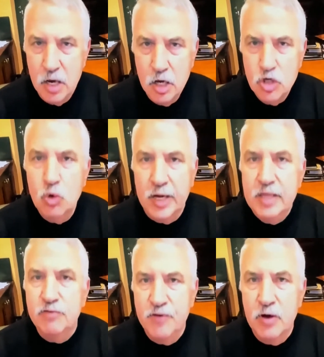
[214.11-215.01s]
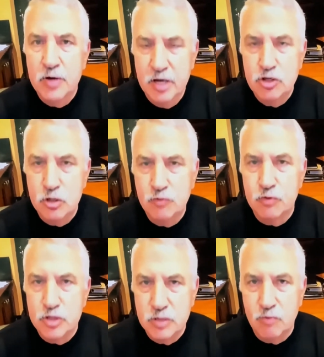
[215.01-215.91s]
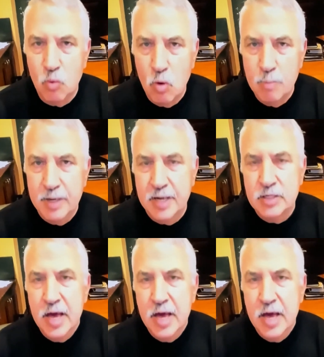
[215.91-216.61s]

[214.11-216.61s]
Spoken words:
you lay the foundations for civil war, because